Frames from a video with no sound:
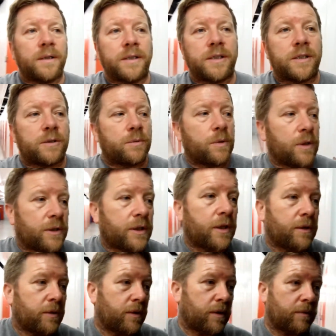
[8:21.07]
And this is what I
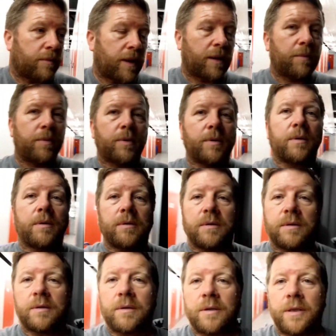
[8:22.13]
do. I'm up
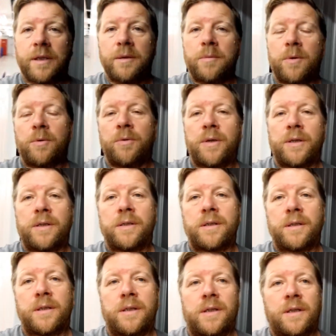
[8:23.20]
in the morning,
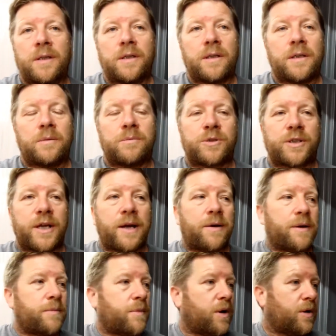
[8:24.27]
I'm
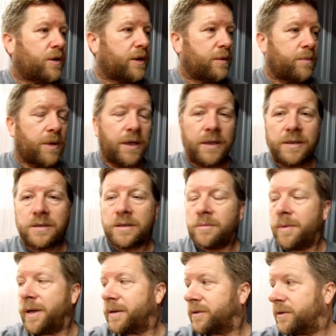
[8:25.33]
scouting marketplace,
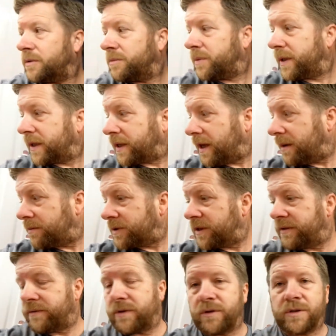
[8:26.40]
I'm out doing pickups
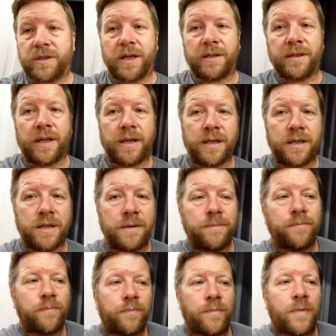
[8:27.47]
even on Sunday.
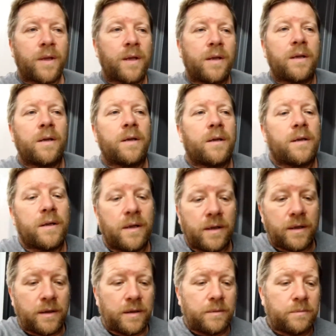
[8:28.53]

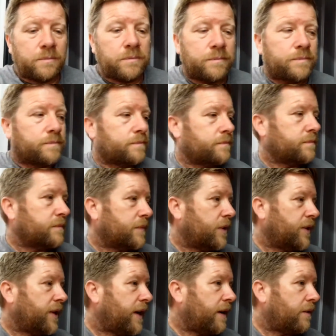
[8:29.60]
Um,
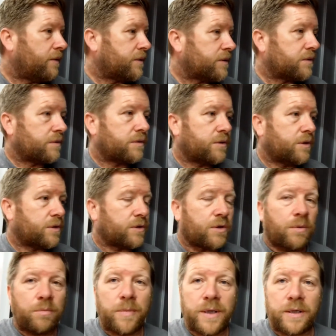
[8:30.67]
and now it's just
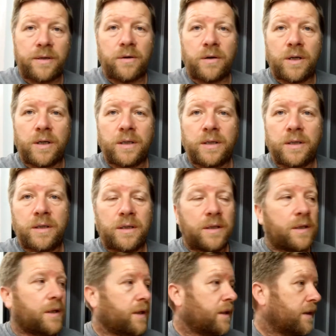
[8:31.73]
gone midnight
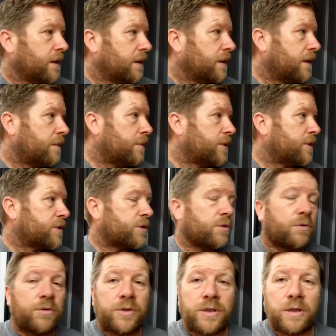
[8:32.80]
and I'm at the
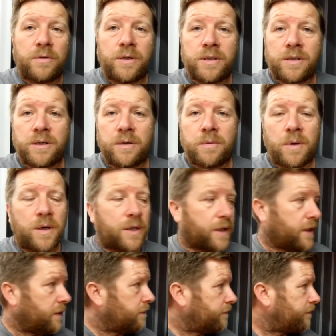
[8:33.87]
storage unit still
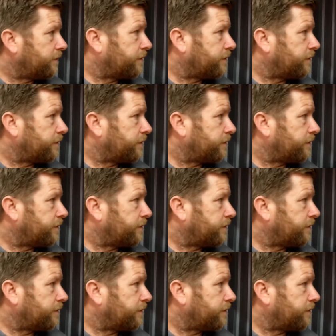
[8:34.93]
working.